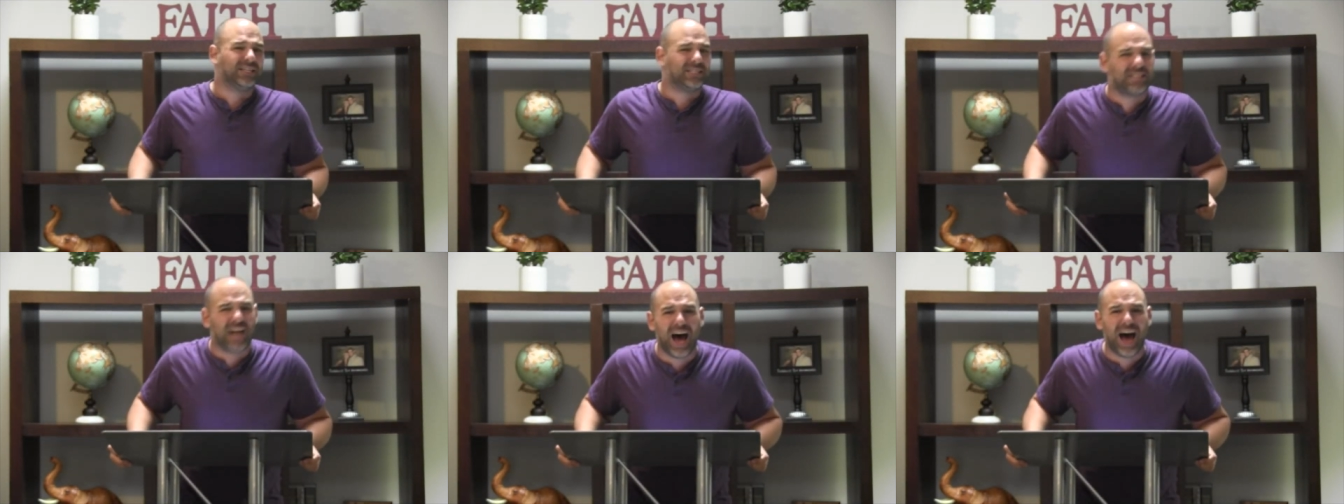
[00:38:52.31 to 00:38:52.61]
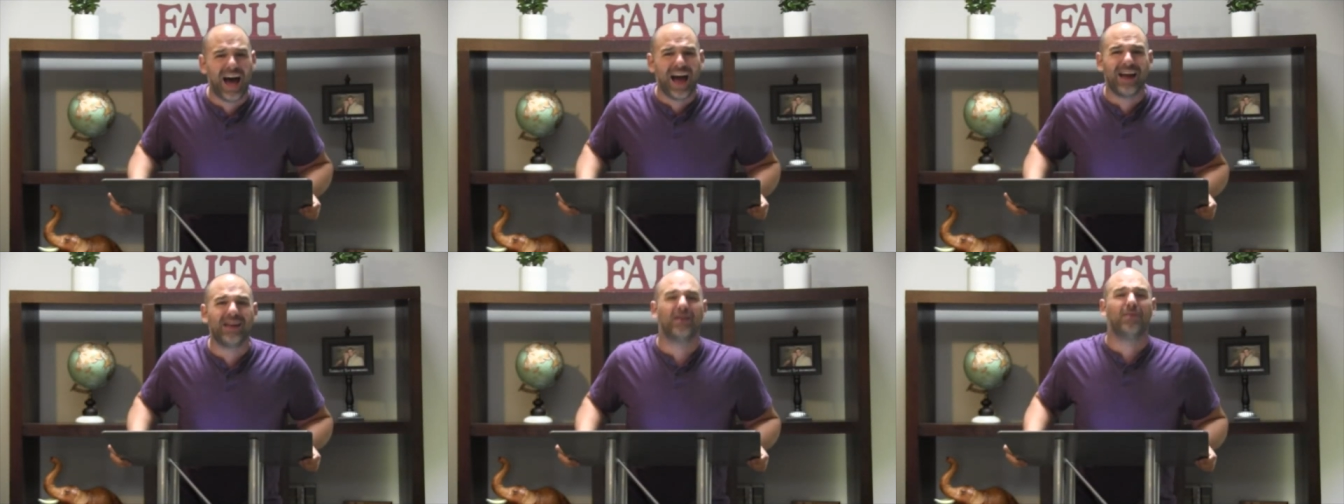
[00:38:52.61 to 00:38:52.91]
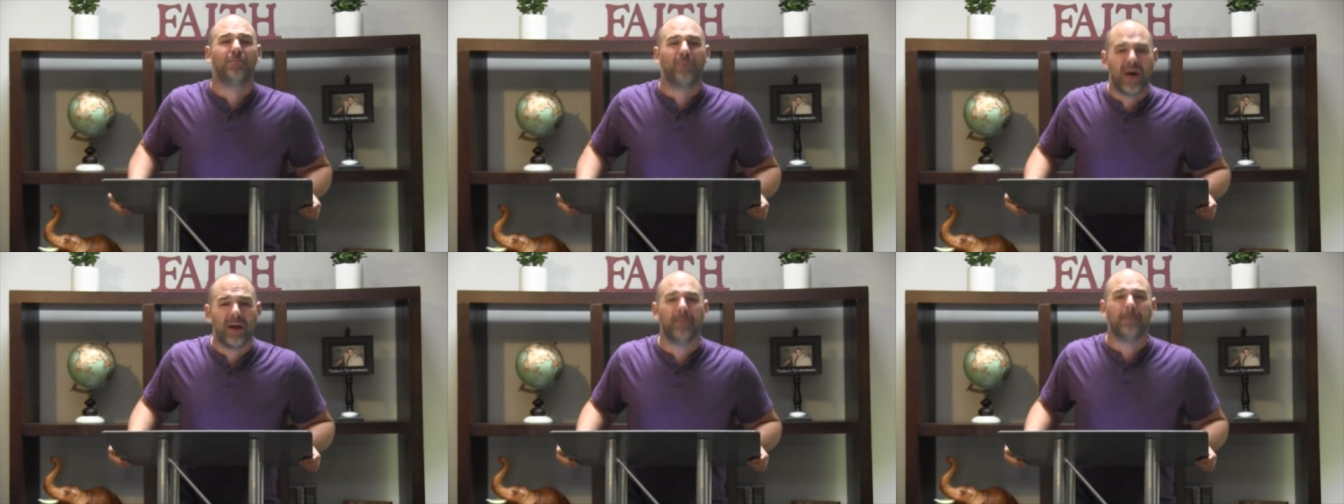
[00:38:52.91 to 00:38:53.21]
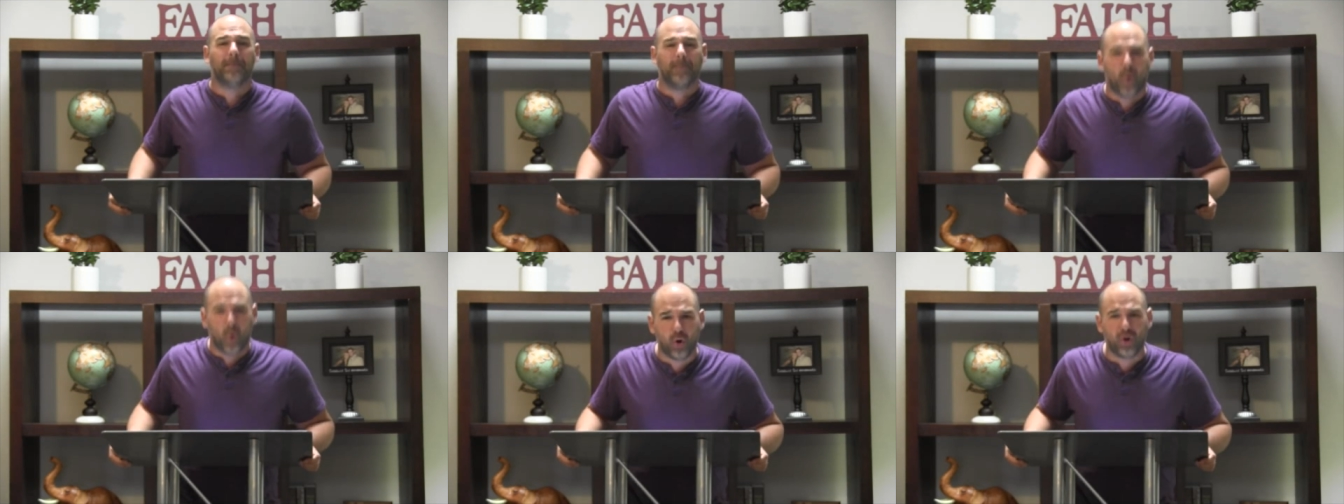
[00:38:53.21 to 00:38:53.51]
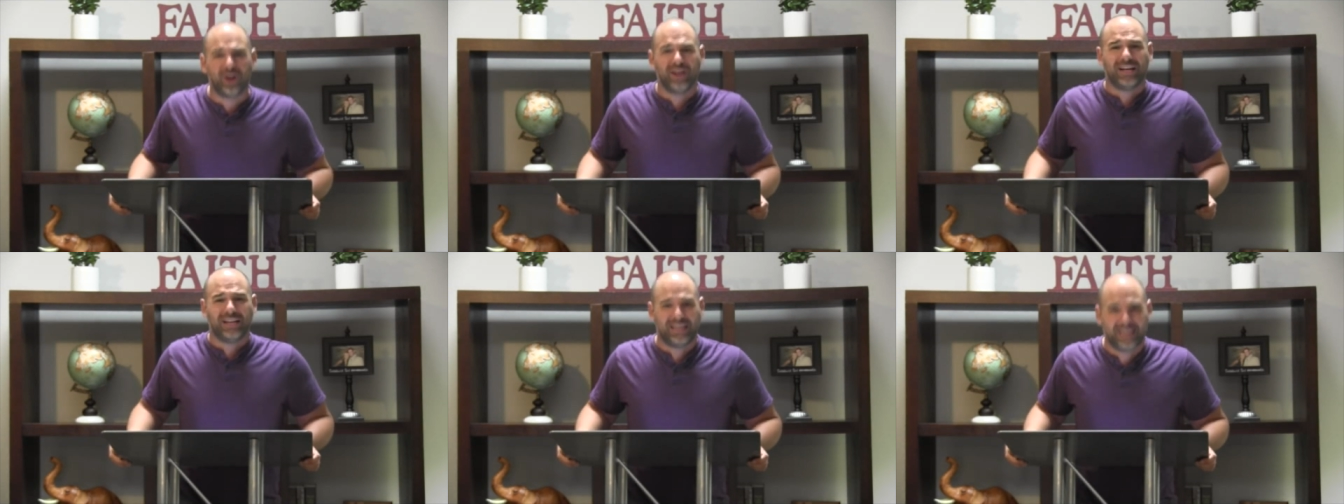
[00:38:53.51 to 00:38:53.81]
died and been born
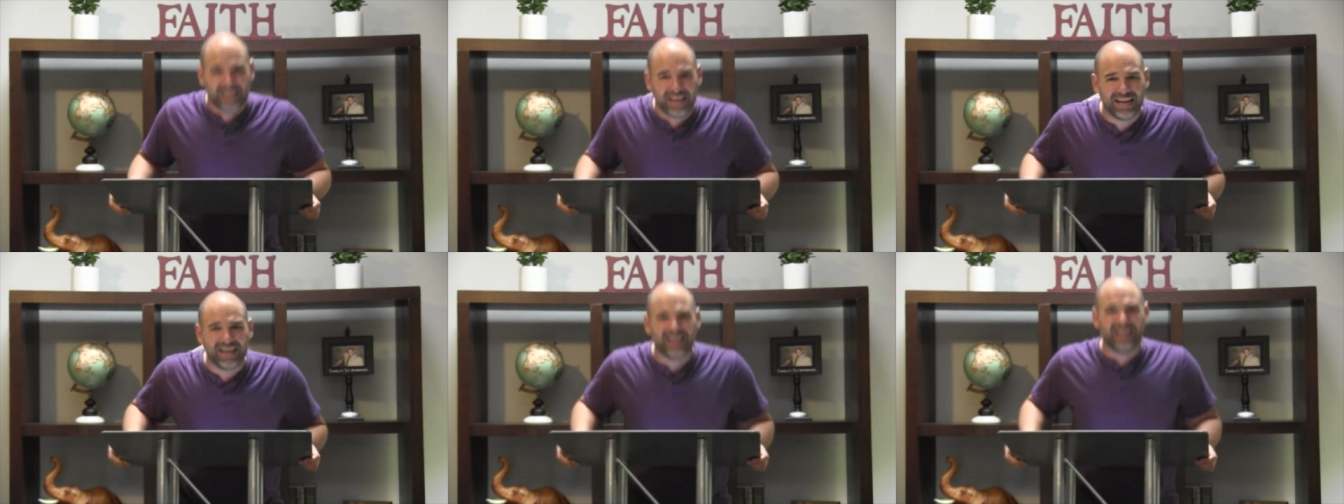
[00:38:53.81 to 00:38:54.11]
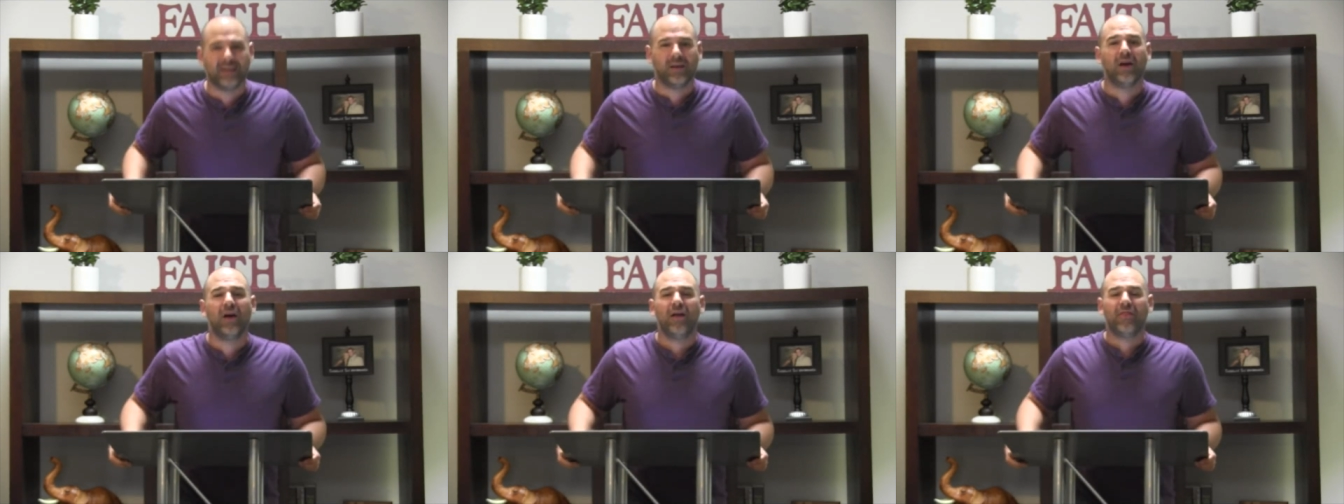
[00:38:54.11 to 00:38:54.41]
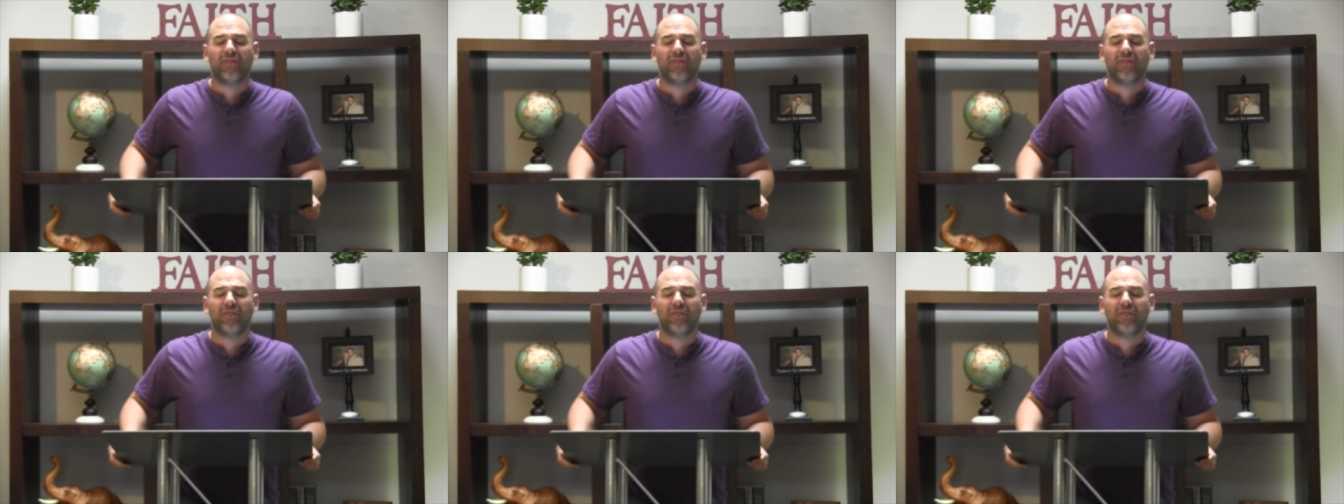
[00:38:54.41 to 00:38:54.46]
again.